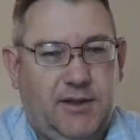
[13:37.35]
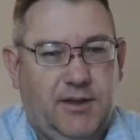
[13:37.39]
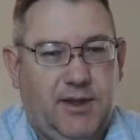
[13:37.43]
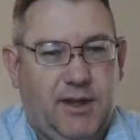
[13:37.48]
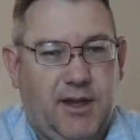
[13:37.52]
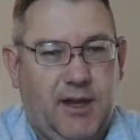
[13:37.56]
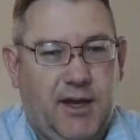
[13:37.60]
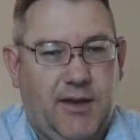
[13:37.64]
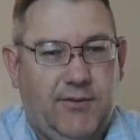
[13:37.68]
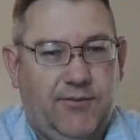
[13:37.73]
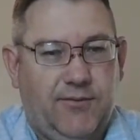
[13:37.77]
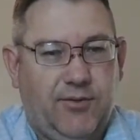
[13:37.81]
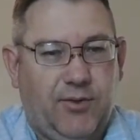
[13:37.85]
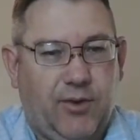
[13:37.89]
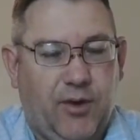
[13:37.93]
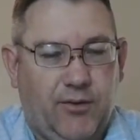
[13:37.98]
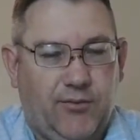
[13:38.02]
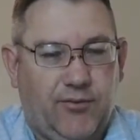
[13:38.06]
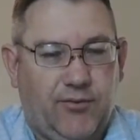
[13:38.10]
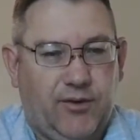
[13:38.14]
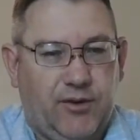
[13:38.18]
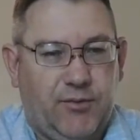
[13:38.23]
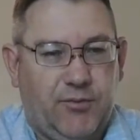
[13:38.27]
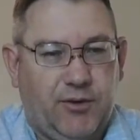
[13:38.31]
live or
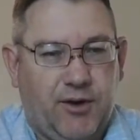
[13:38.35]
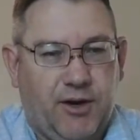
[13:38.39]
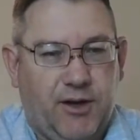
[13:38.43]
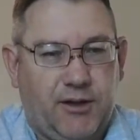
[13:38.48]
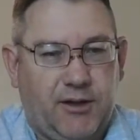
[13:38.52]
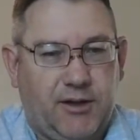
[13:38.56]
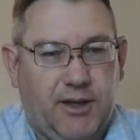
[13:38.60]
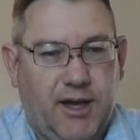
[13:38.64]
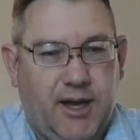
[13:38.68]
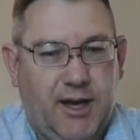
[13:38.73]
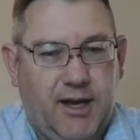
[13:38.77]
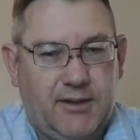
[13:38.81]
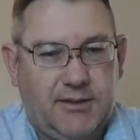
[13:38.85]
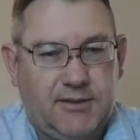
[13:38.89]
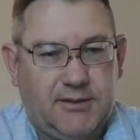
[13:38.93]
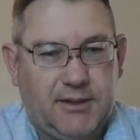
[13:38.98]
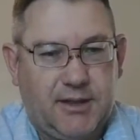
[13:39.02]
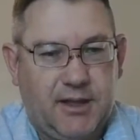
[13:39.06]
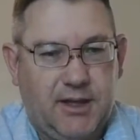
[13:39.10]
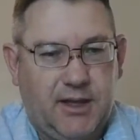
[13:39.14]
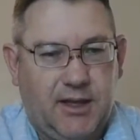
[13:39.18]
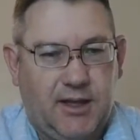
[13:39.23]
on rebroadcast.